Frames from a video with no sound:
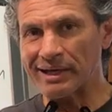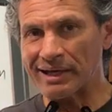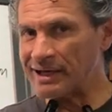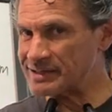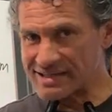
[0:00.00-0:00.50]

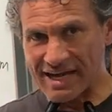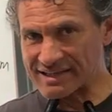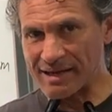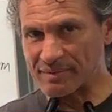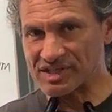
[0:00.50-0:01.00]
it's not
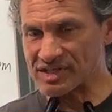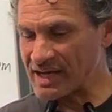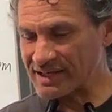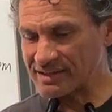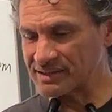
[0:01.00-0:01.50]
that much
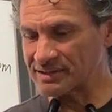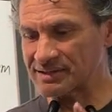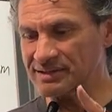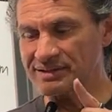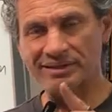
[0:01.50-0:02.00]
lighter.
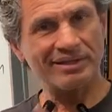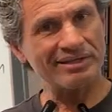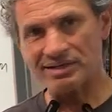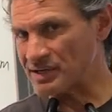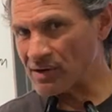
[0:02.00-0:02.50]

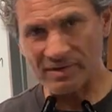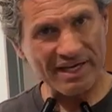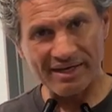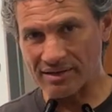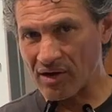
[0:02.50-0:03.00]
You don't
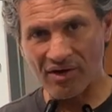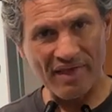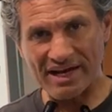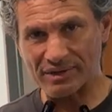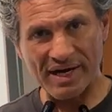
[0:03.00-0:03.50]
get all
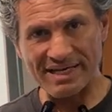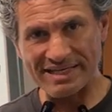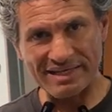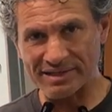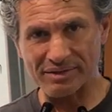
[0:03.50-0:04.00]
that great gear